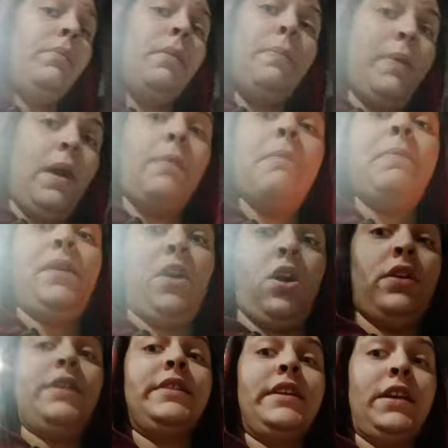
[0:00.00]
I'm going to be
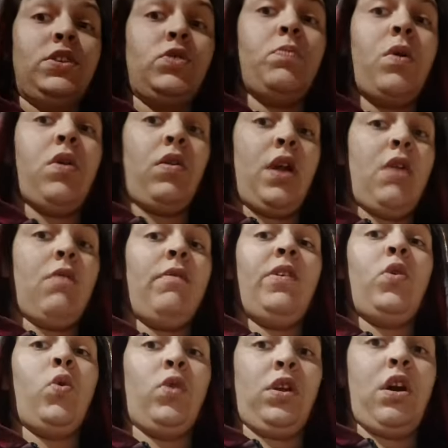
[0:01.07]
on his ass tomorrow and I'll
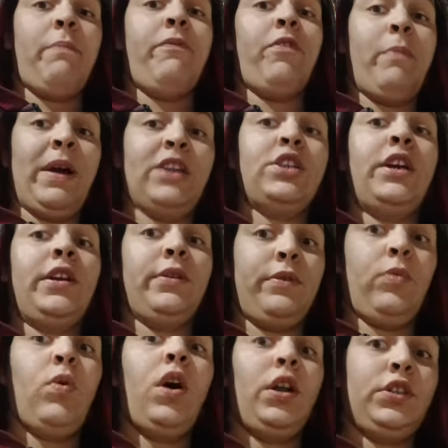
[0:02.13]
record it for my channel.
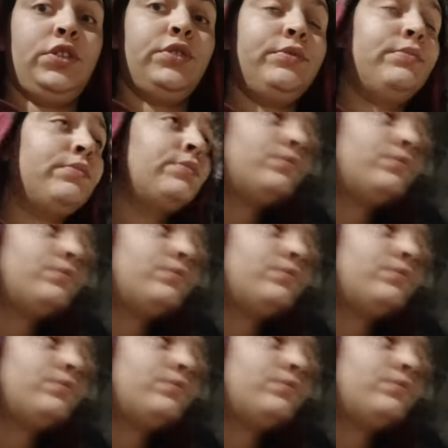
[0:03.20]
Watch.